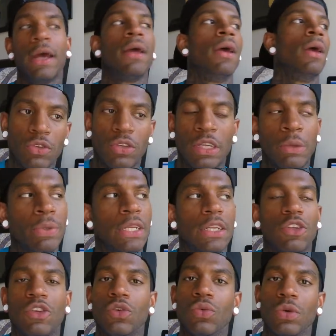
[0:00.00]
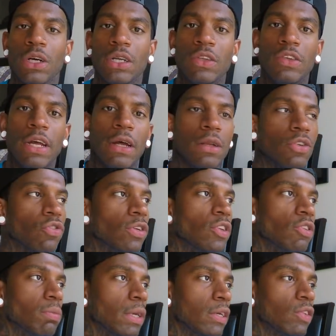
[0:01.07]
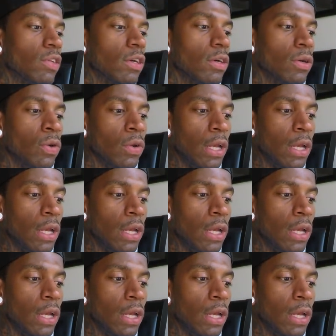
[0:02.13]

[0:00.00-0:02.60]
I think we did 2 runs down the streets of Mexico,